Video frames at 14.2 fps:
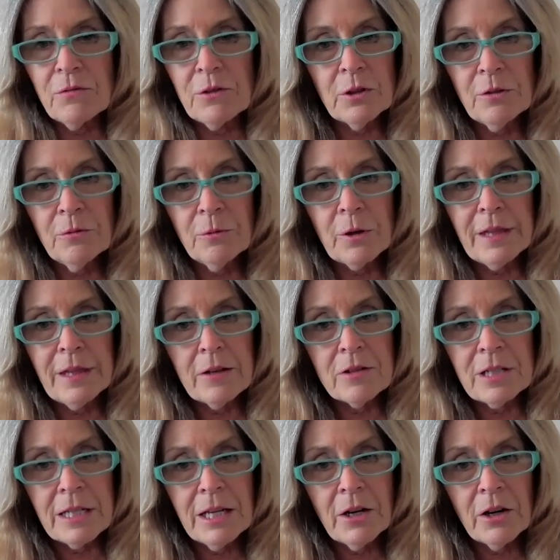of
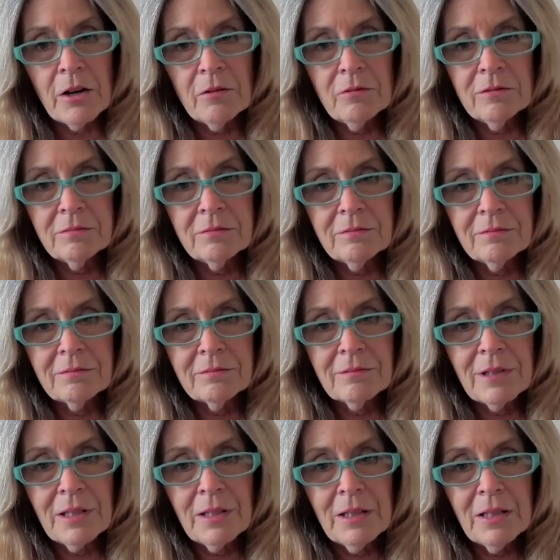$34,000 a year.
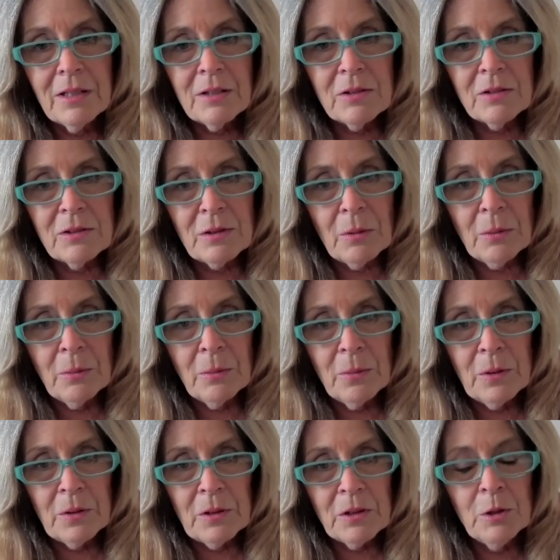So
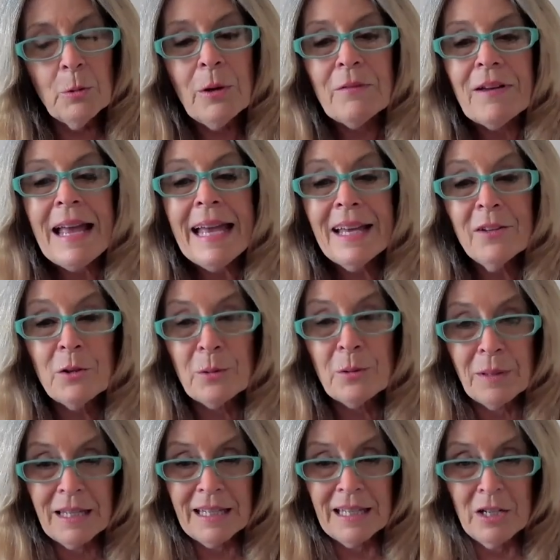you have handled $1
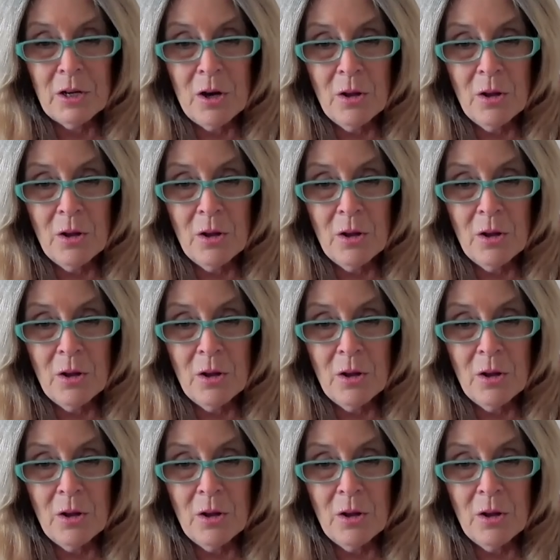million.